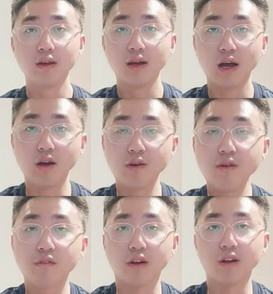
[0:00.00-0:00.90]

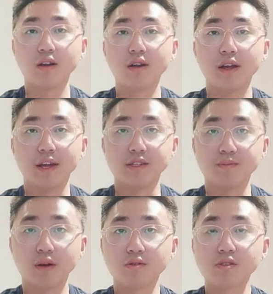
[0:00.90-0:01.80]
However, it
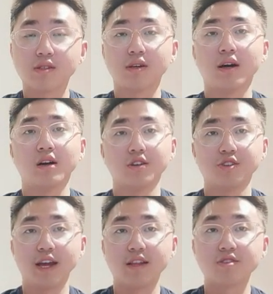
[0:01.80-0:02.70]
poses a
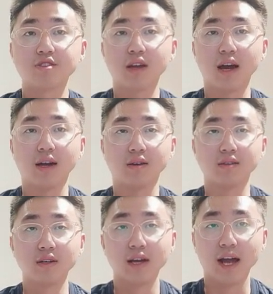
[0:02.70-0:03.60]
challenge on
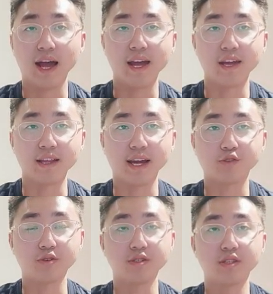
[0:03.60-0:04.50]
high
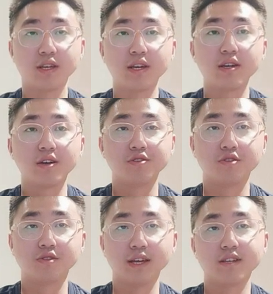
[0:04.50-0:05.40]
electricity
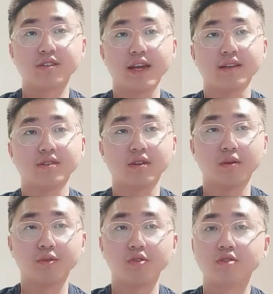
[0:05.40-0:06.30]
usage and the
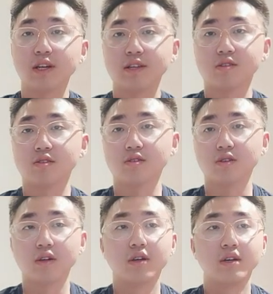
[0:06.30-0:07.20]
pull into
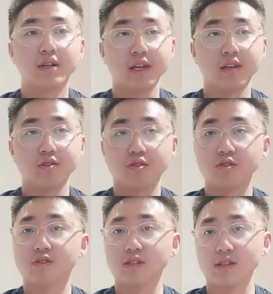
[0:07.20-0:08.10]

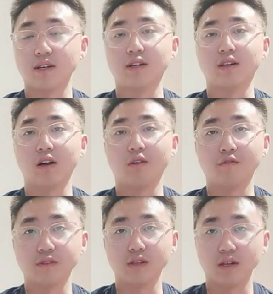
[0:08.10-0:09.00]
use of
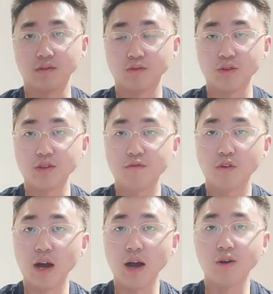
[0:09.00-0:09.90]
the
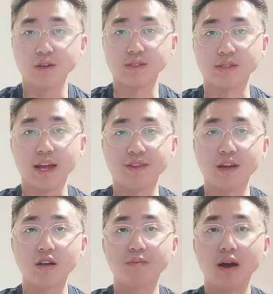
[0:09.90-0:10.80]
24 hours.
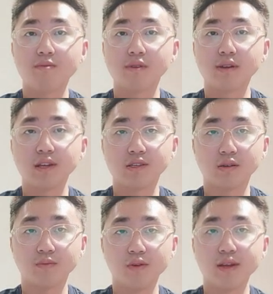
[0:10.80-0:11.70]
Another problem is the
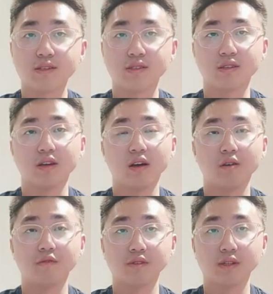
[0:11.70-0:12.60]
price
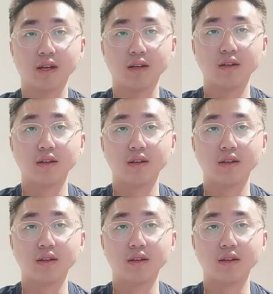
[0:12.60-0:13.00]
of the